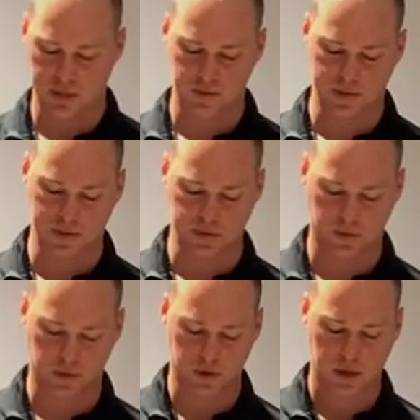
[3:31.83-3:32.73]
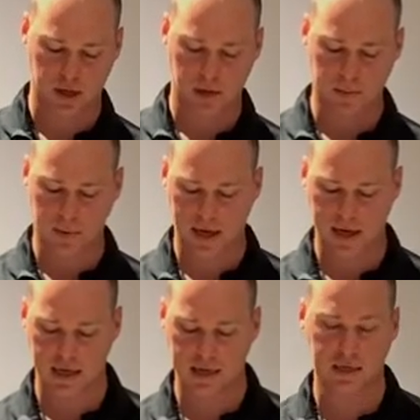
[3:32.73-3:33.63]
would be supported
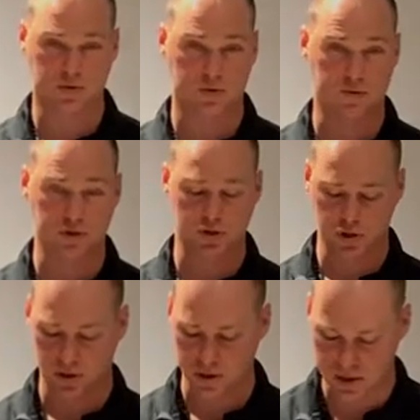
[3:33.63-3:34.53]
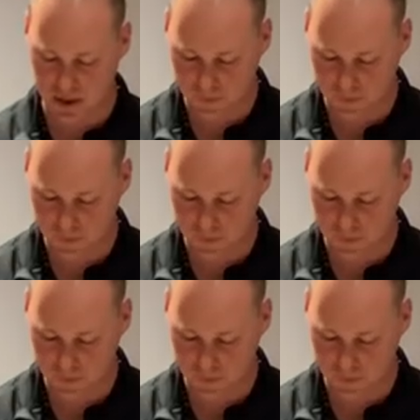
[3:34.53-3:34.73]
by any sort of insurance.